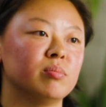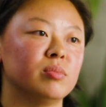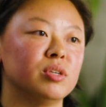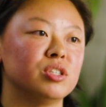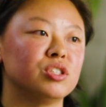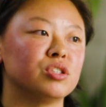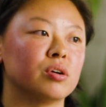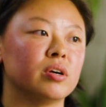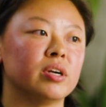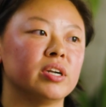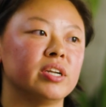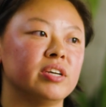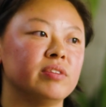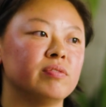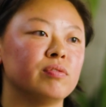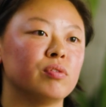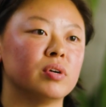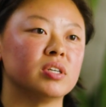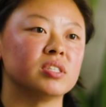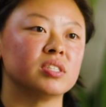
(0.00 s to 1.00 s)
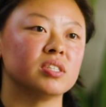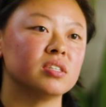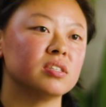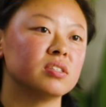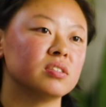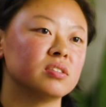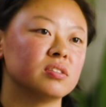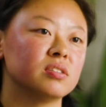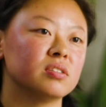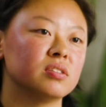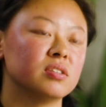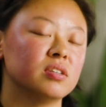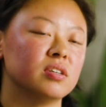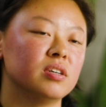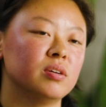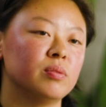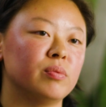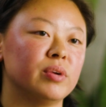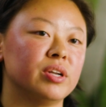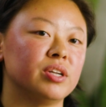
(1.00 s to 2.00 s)
majority voices
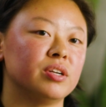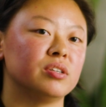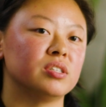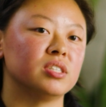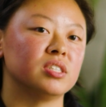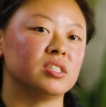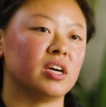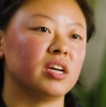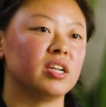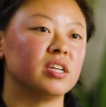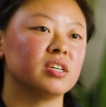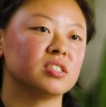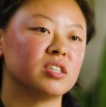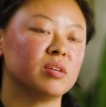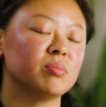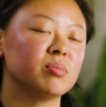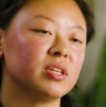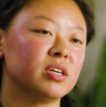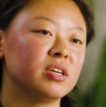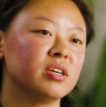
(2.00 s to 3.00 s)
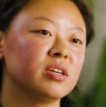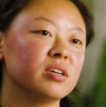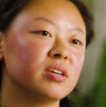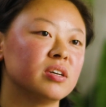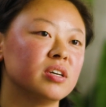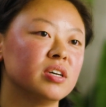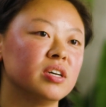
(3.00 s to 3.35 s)
when you're designing something,